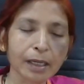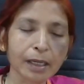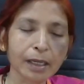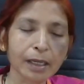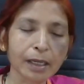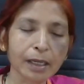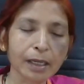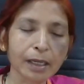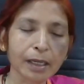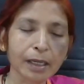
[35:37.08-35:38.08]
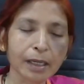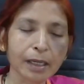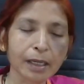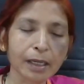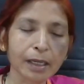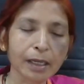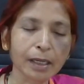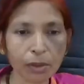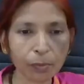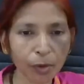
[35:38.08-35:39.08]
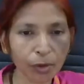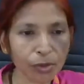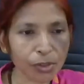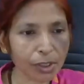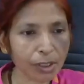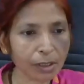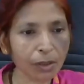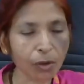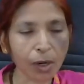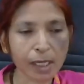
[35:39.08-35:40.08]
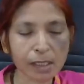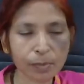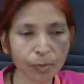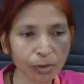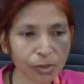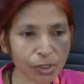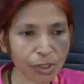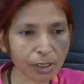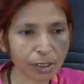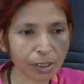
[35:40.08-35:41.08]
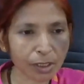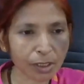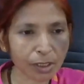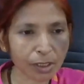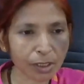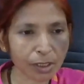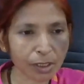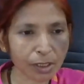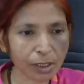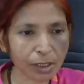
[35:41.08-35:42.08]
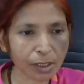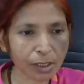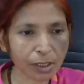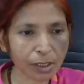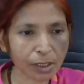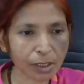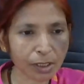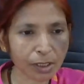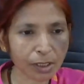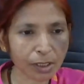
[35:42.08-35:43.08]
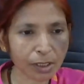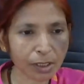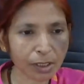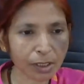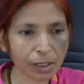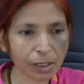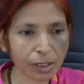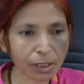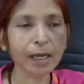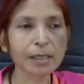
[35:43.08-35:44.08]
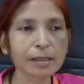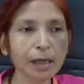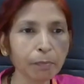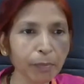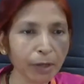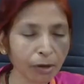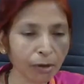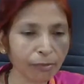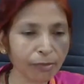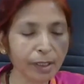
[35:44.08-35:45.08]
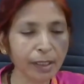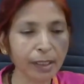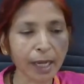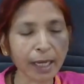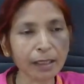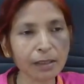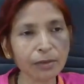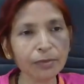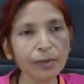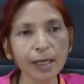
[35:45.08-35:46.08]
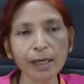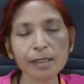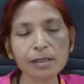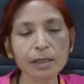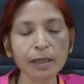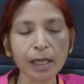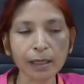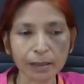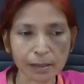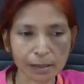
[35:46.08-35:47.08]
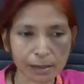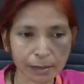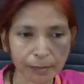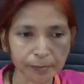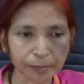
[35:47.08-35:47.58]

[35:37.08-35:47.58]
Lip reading: So air pollution, water pollution, noise pollution, all type of pollution is the best example of negative externalities.